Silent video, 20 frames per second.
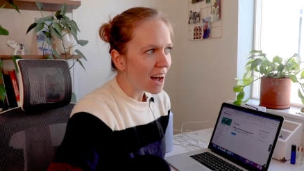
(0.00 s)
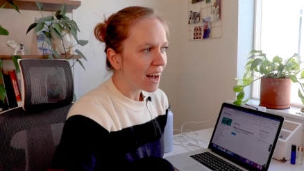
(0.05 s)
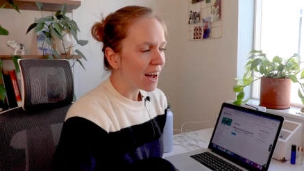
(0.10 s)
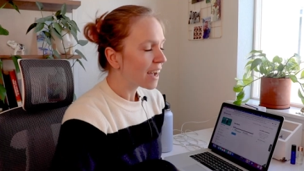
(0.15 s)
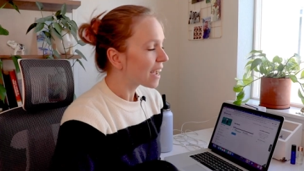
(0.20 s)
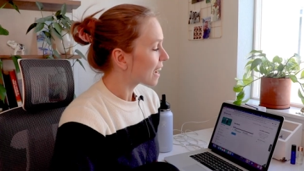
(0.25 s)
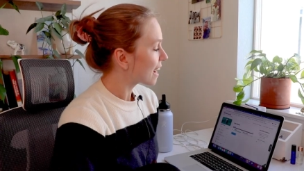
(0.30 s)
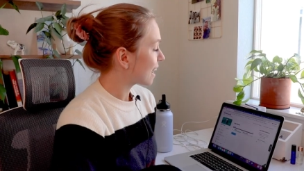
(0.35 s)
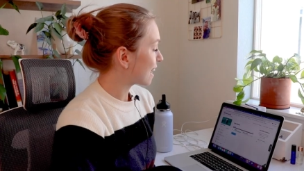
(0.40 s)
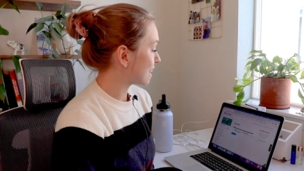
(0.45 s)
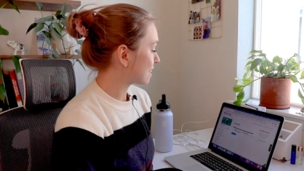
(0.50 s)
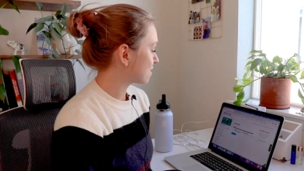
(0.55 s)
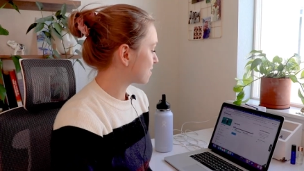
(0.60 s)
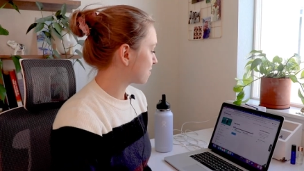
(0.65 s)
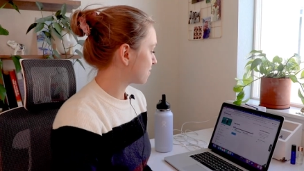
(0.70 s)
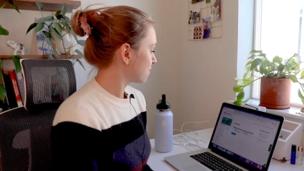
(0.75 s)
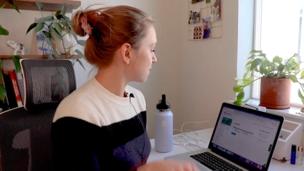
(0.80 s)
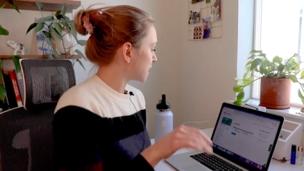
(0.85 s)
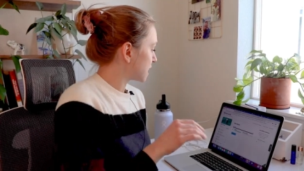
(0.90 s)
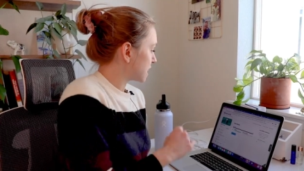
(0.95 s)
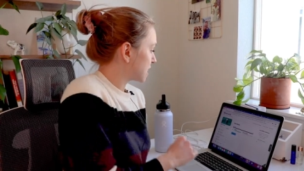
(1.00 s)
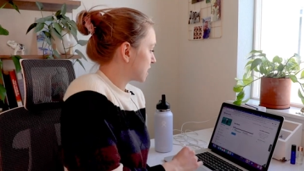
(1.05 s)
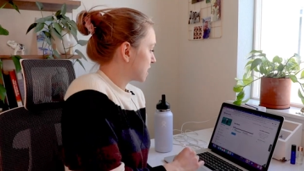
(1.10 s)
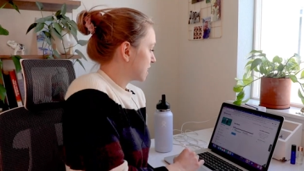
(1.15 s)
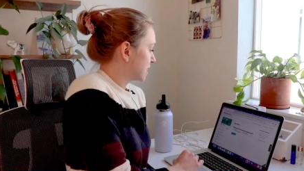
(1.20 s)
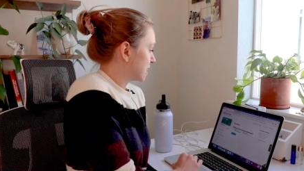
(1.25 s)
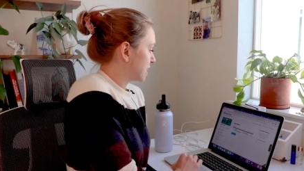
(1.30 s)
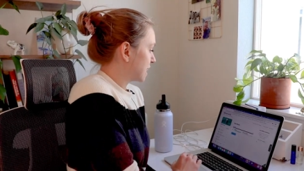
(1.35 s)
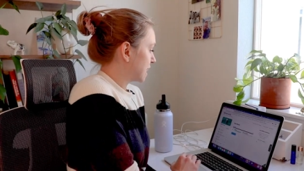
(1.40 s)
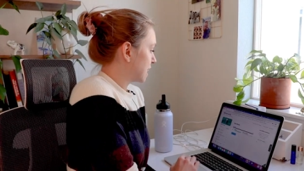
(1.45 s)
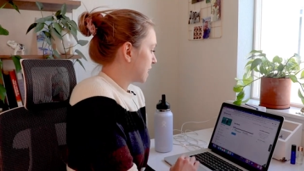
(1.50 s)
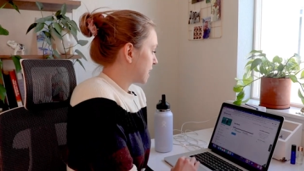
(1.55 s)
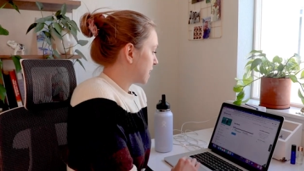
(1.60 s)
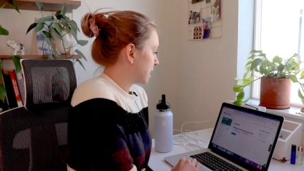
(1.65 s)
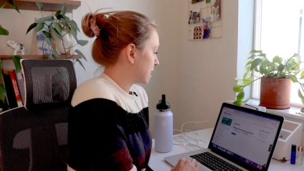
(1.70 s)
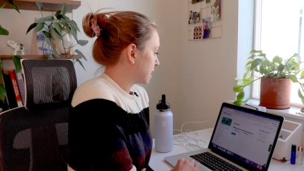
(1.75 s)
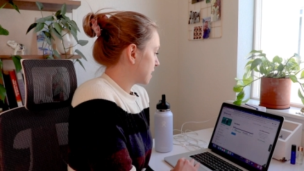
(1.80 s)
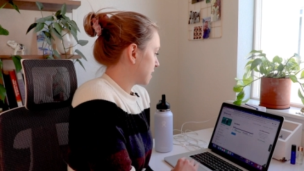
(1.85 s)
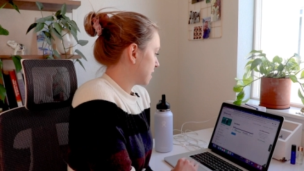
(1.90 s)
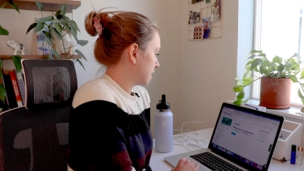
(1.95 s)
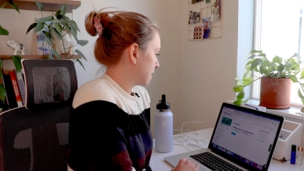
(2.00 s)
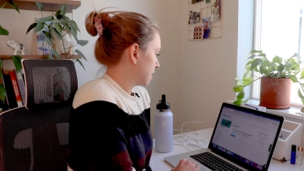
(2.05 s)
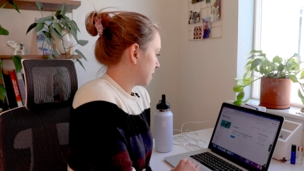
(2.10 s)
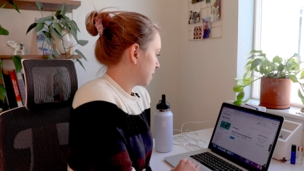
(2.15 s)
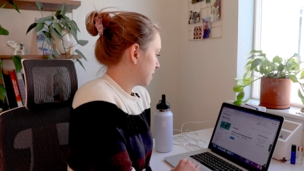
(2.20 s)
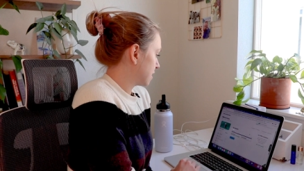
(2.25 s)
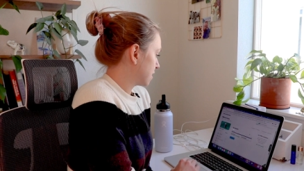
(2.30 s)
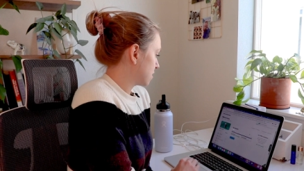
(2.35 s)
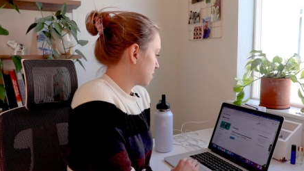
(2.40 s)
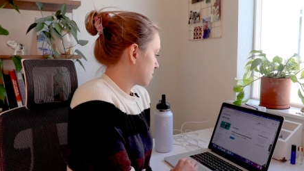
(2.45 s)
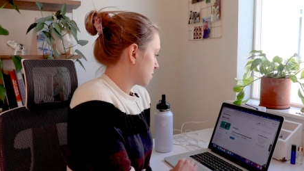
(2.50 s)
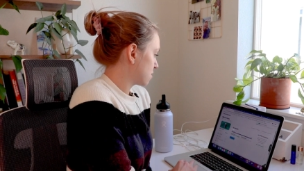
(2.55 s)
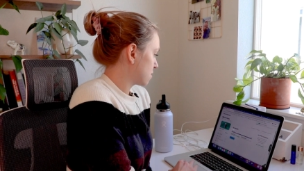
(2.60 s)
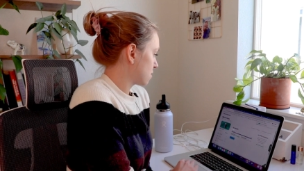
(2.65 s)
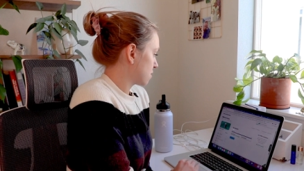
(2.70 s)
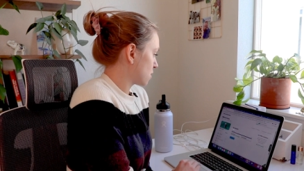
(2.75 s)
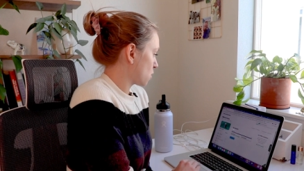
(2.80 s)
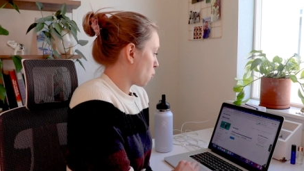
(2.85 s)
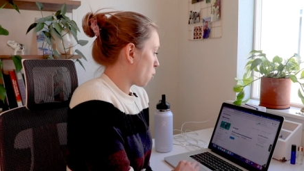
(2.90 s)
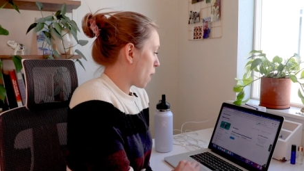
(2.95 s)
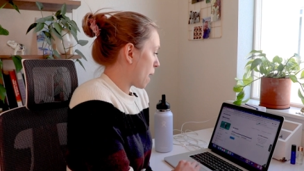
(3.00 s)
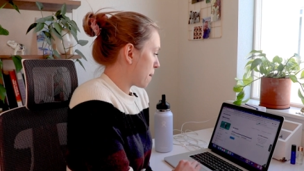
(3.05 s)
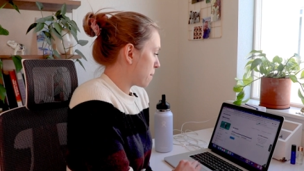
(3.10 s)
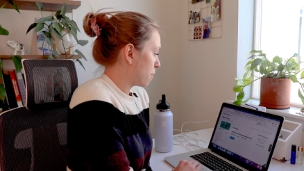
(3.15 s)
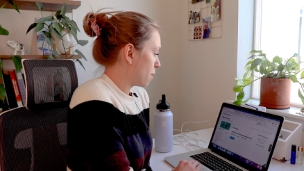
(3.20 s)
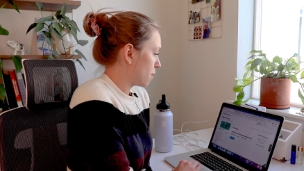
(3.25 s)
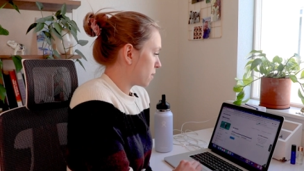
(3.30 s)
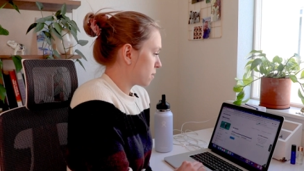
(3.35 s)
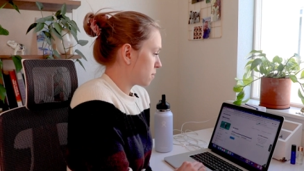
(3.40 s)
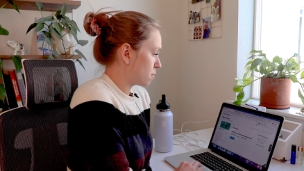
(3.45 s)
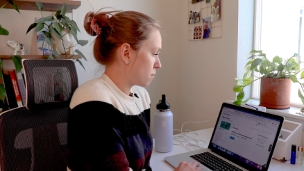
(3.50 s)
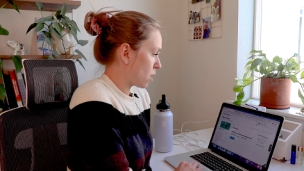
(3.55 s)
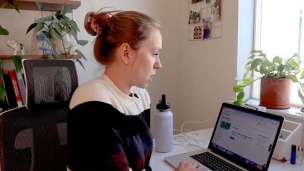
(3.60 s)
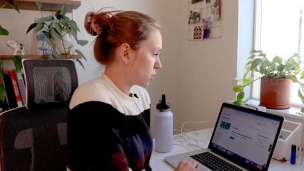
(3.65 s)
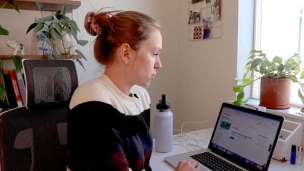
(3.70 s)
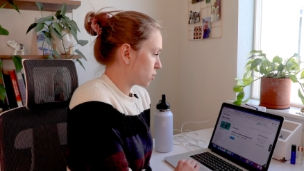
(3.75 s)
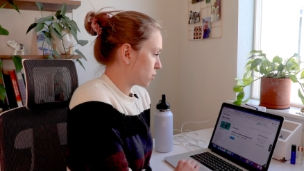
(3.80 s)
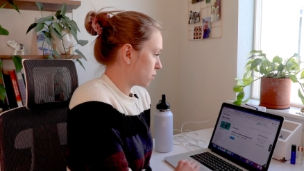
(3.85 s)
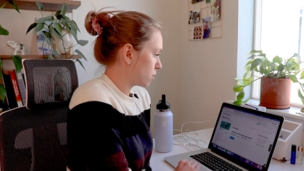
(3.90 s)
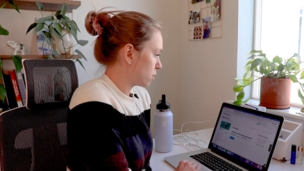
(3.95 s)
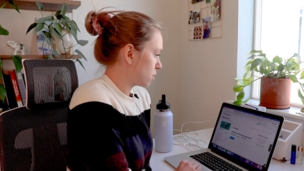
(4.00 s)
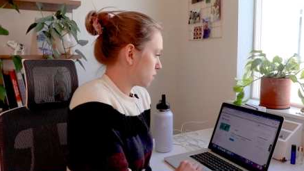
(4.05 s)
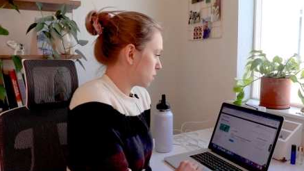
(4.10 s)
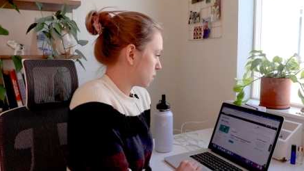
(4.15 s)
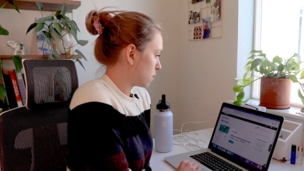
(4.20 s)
I have finished the web module.